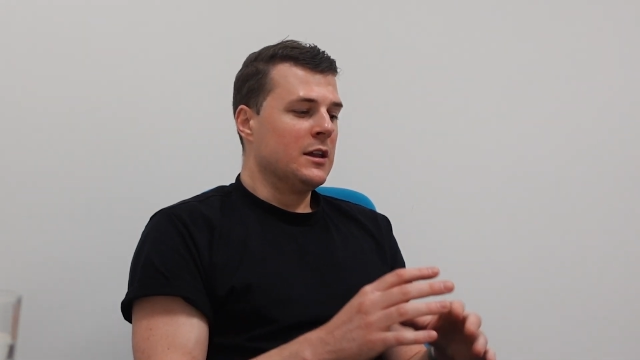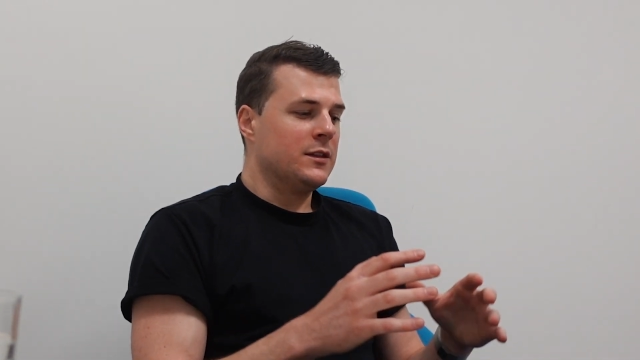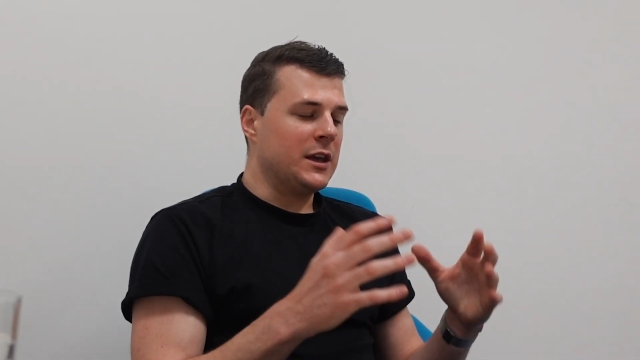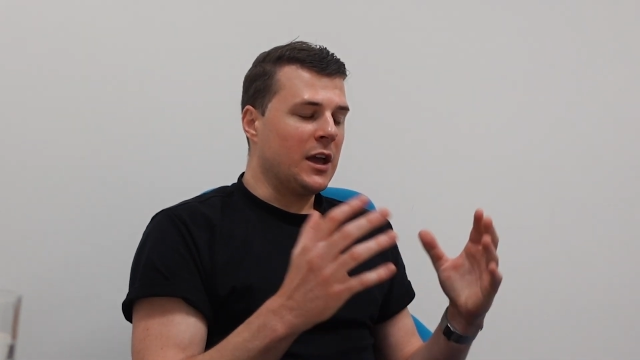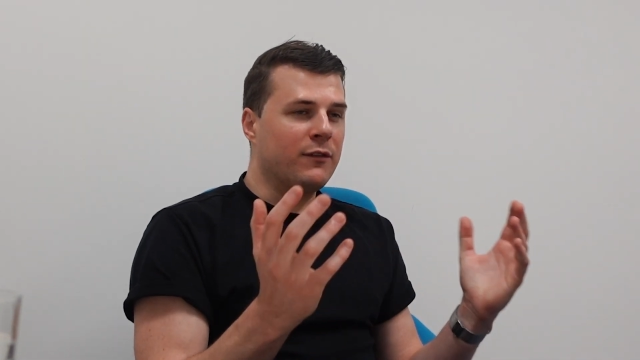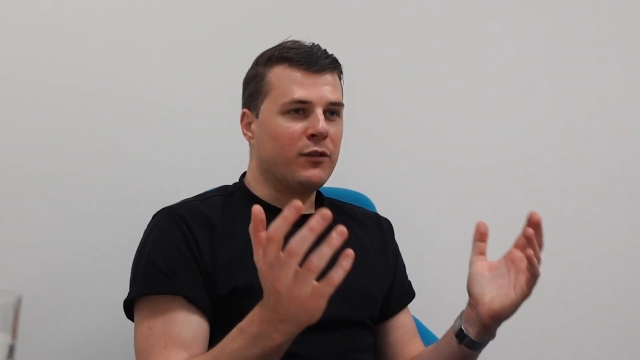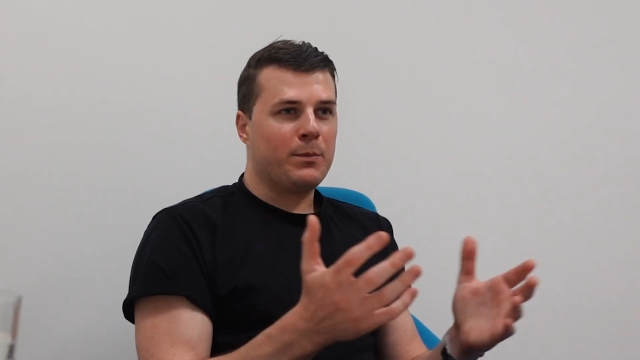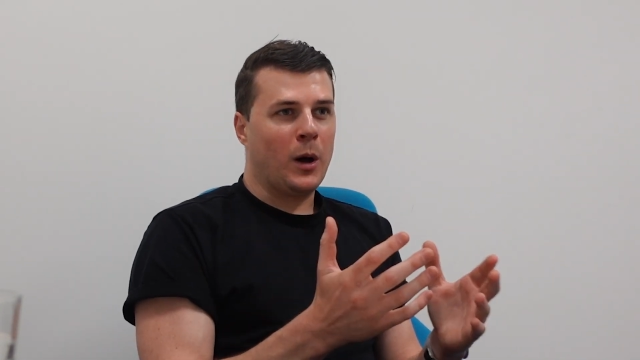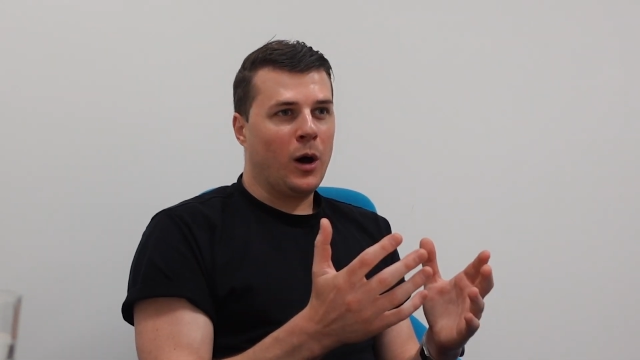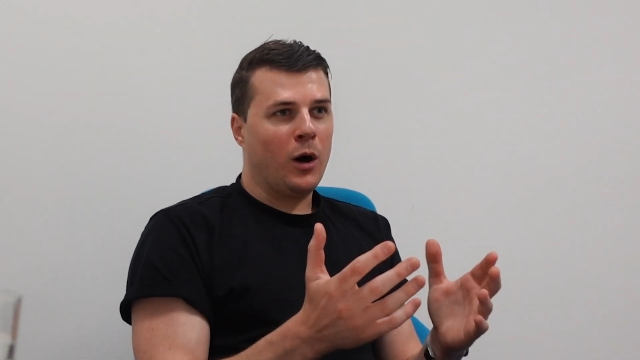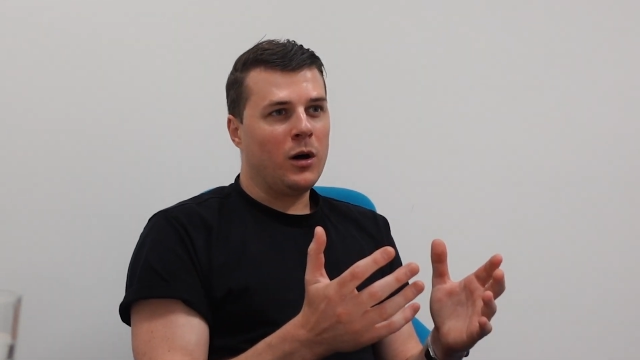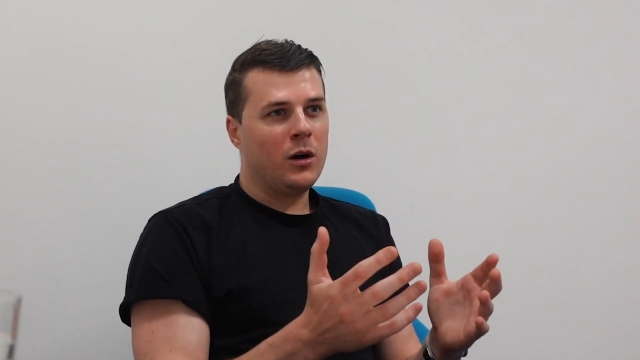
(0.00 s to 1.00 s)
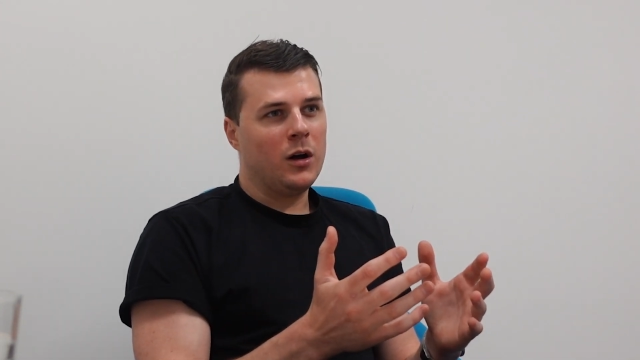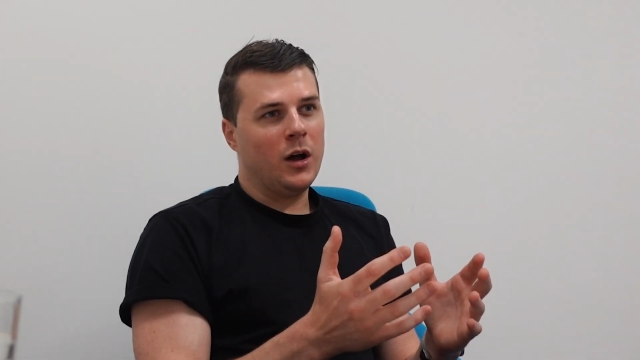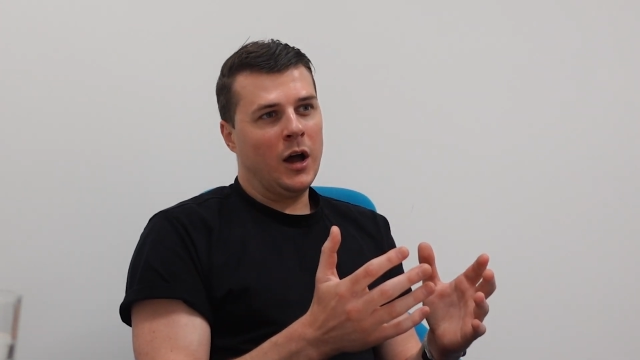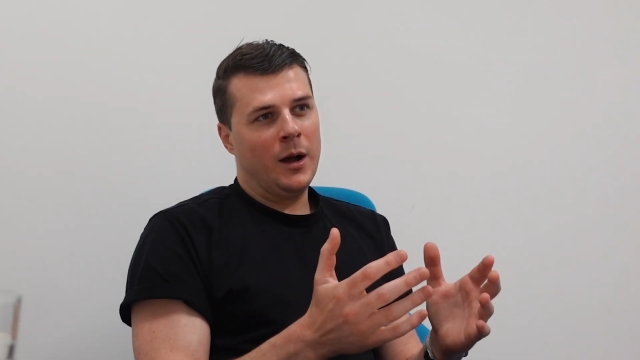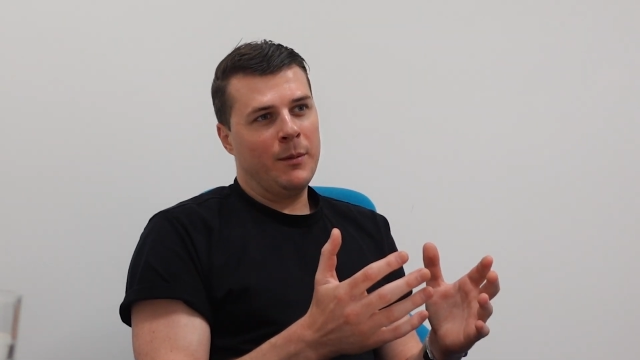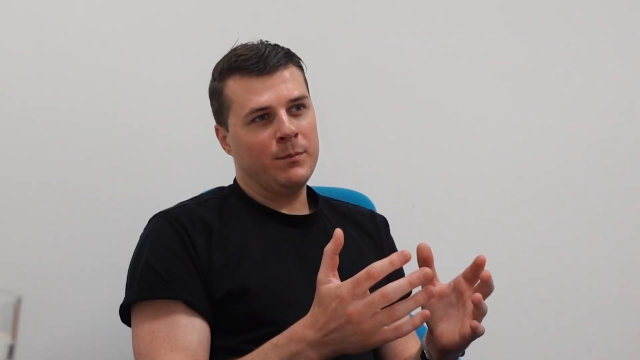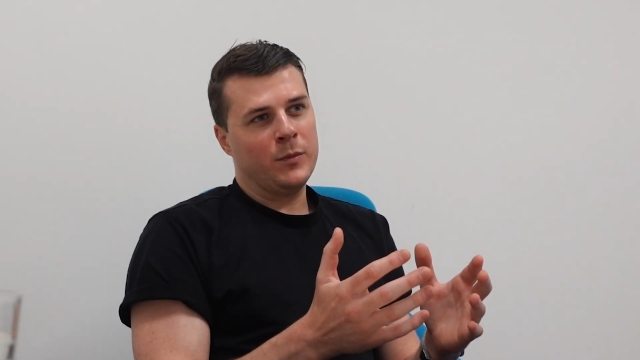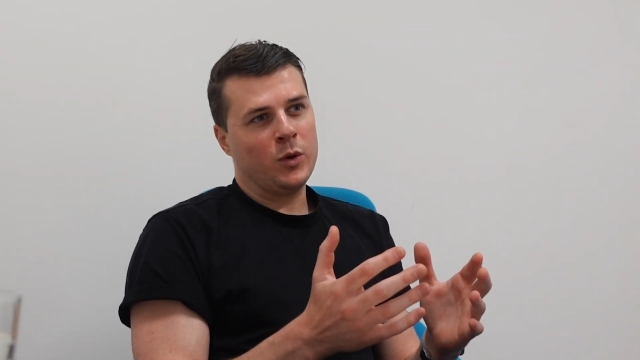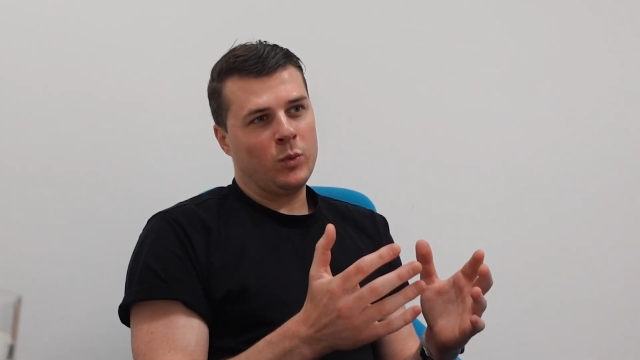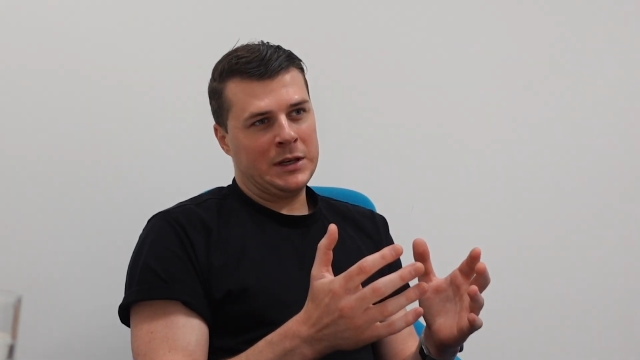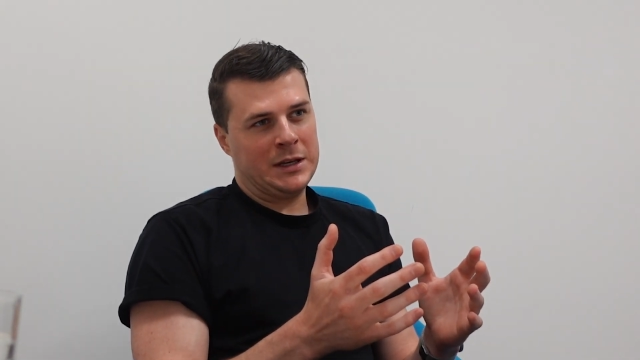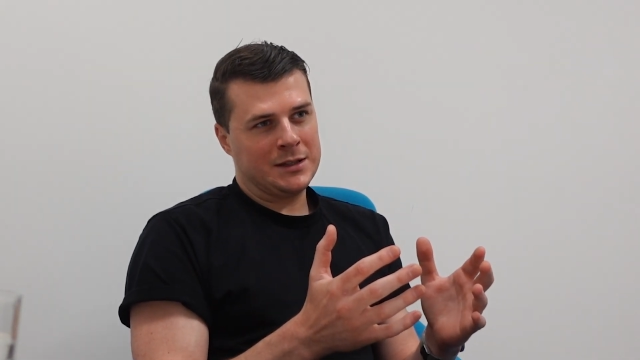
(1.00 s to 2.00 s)
The other part that
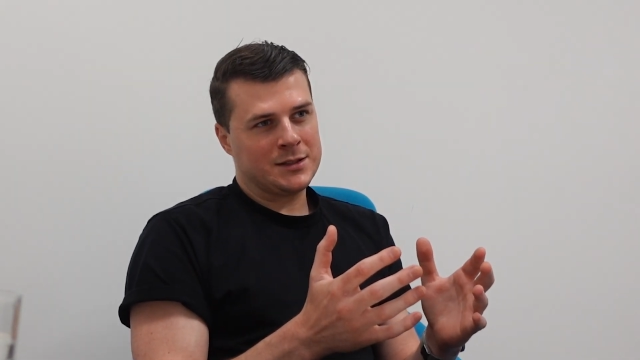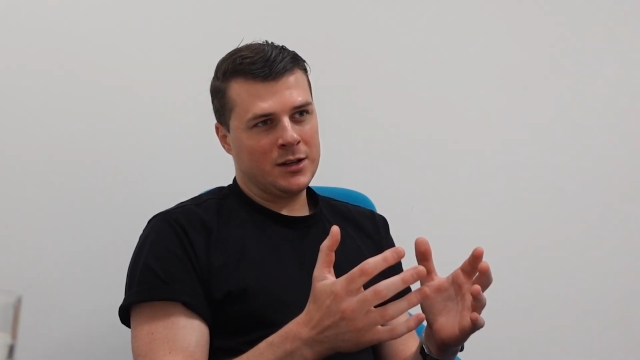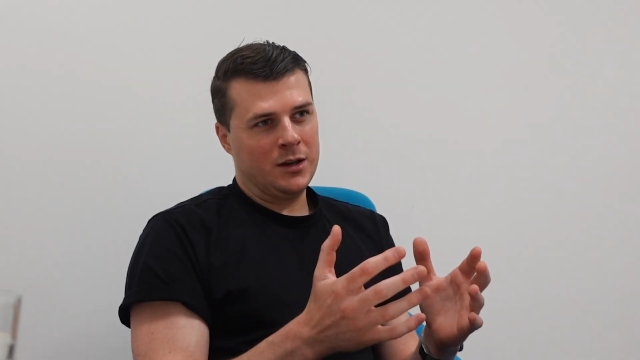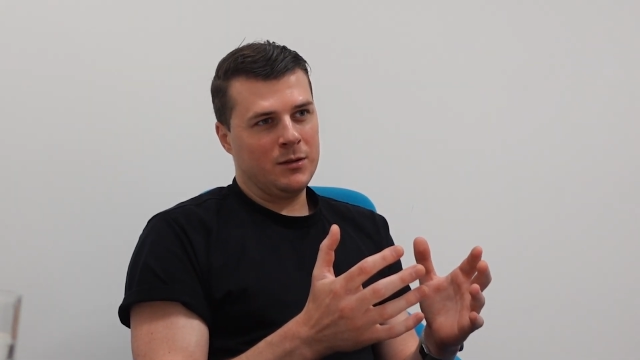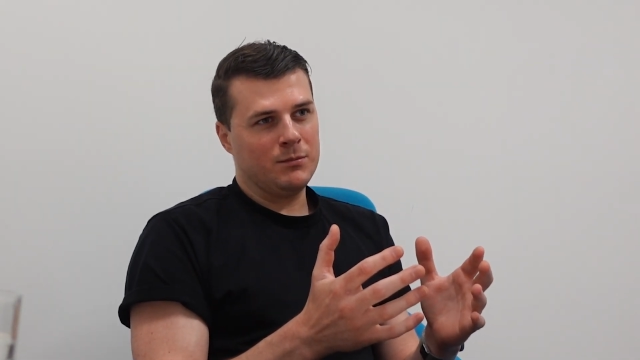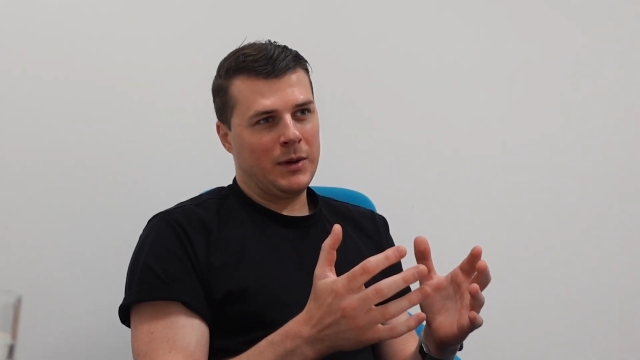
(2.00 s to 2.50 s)
we need to